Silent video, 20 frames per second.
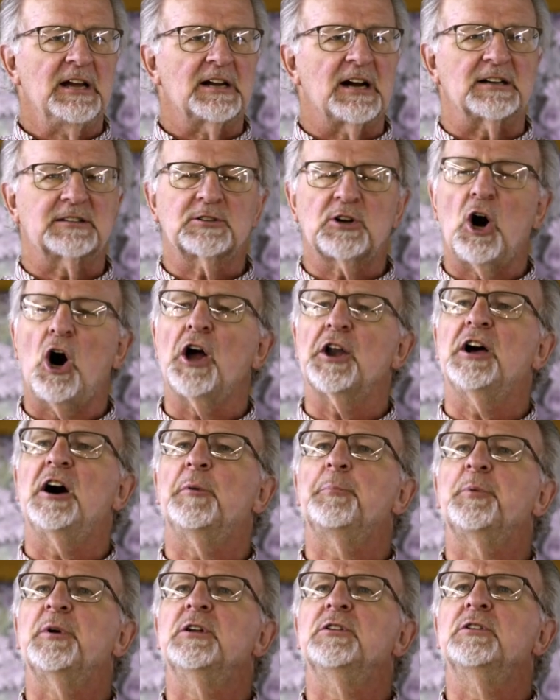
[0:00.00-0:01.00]
got caught
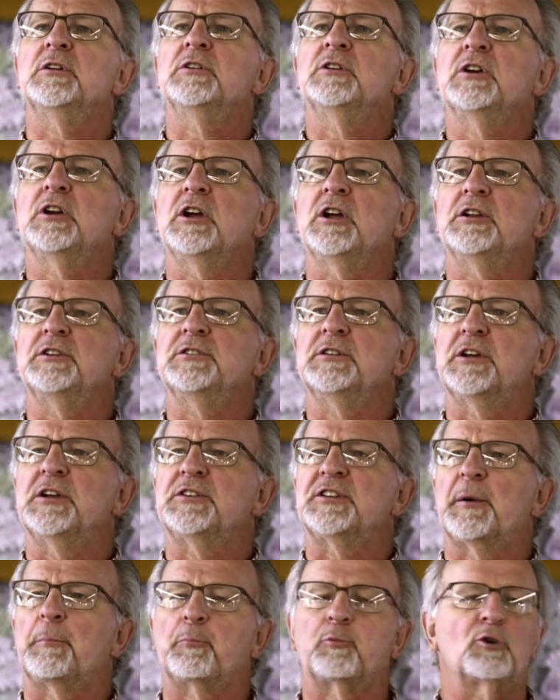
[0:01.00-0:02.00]
up in
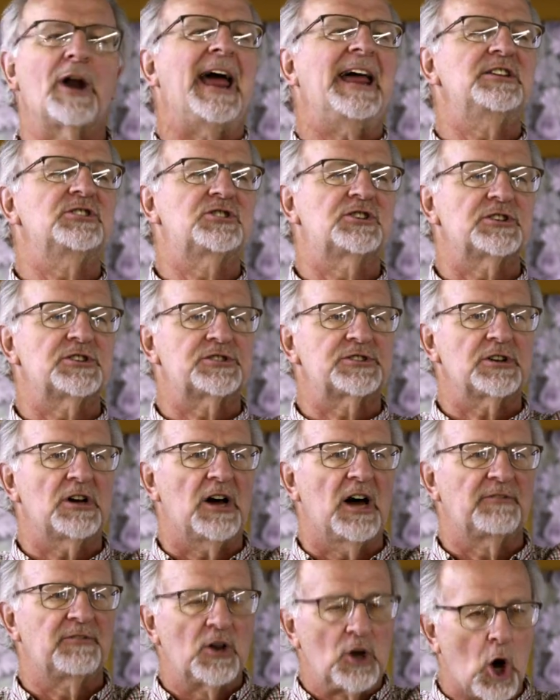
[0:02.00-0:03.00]
the branches
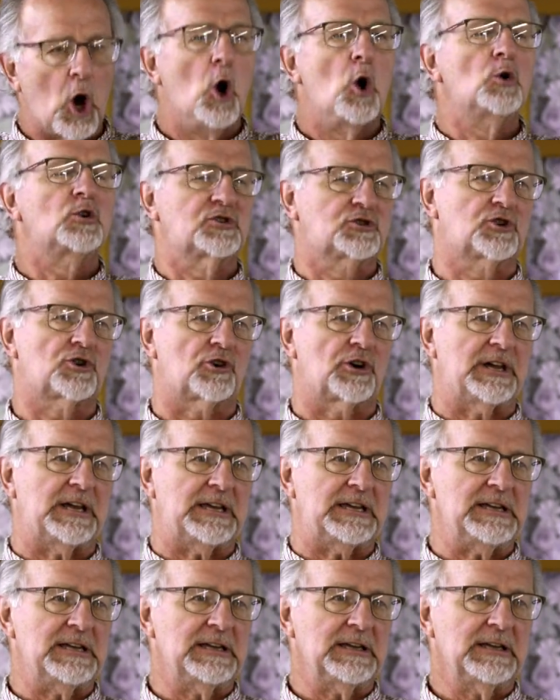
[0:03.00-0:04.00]
of an oak
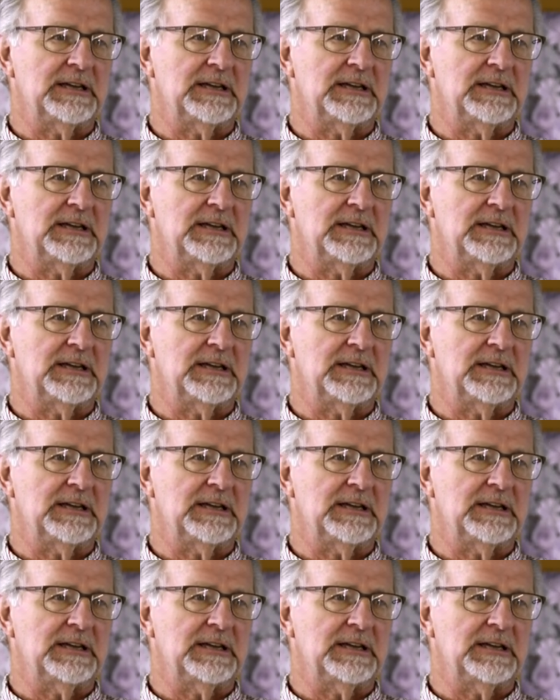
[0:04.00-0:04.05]
tree.